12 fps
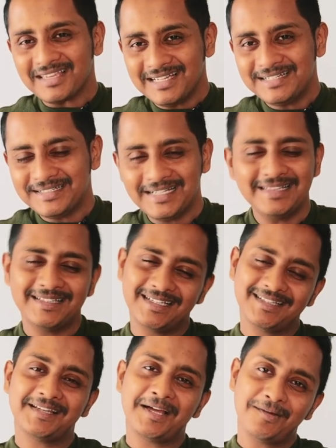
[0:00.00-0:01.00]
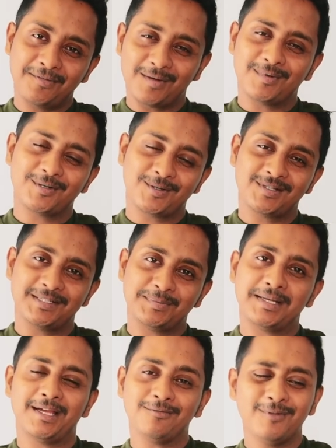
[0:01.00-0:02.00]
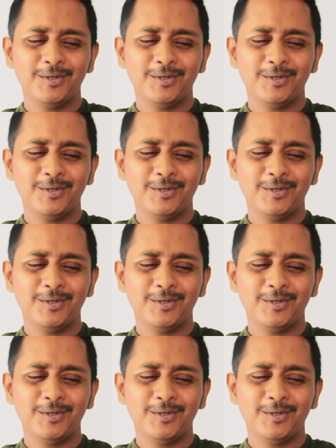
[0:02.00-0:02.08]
a real thing that I have come across in my life.